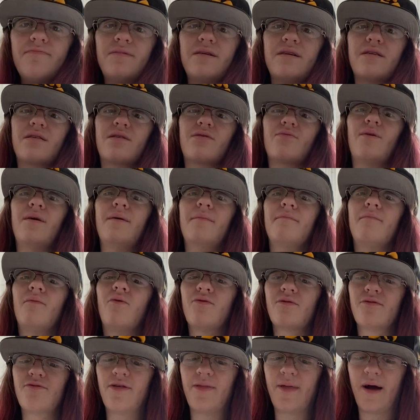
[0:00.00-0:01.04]
me sweat
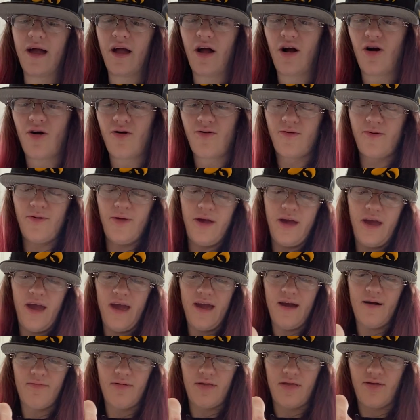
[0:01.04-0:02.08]
more than I already
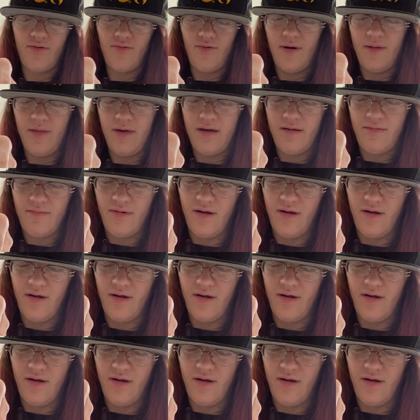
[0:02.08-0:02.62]
am sweating,